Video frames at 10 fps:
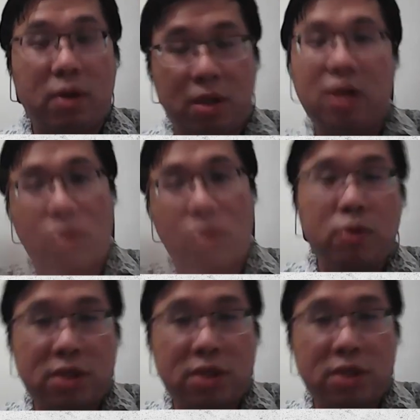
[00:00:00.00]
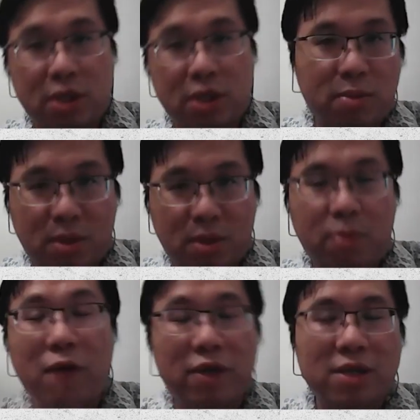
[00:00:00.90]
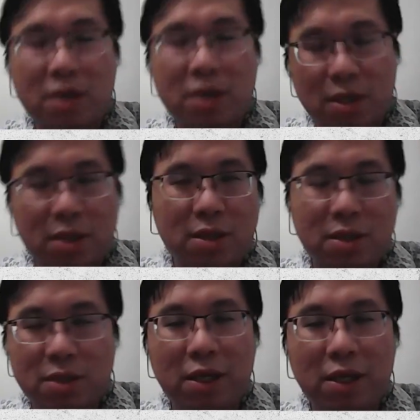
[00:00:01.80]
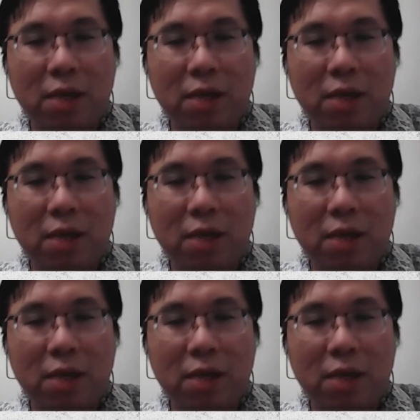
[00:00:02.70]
includes the private spending,